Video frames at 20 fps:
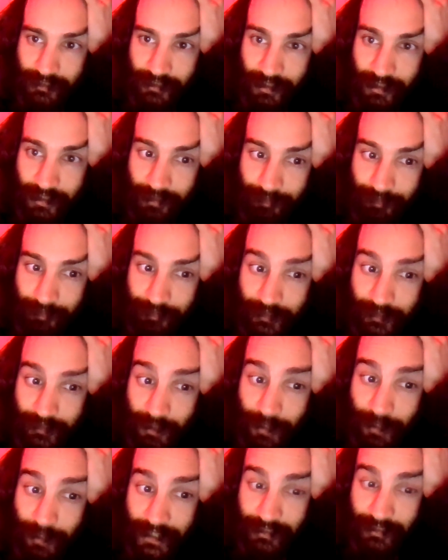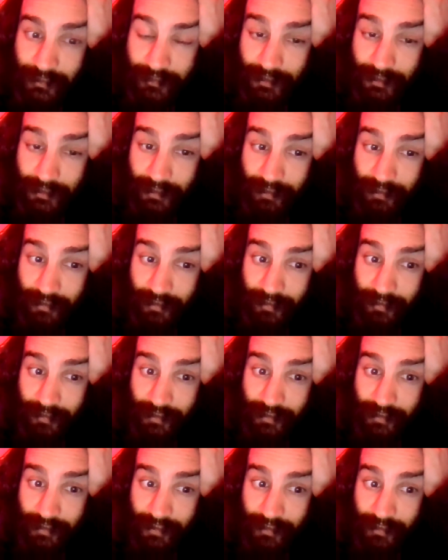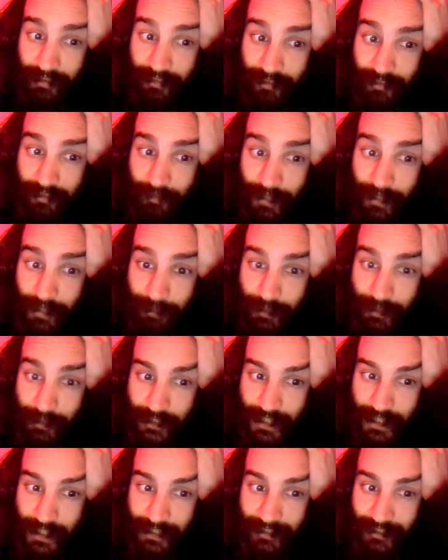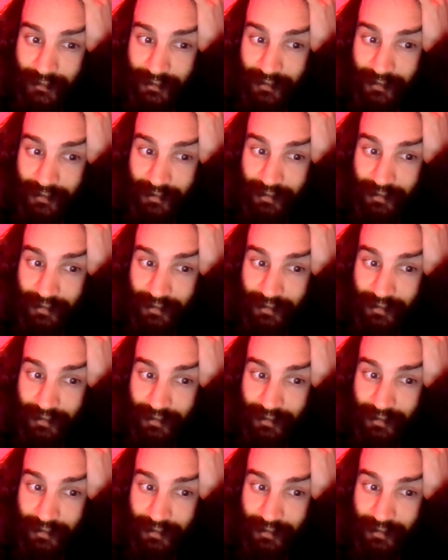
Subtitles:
oh, wait 1 second.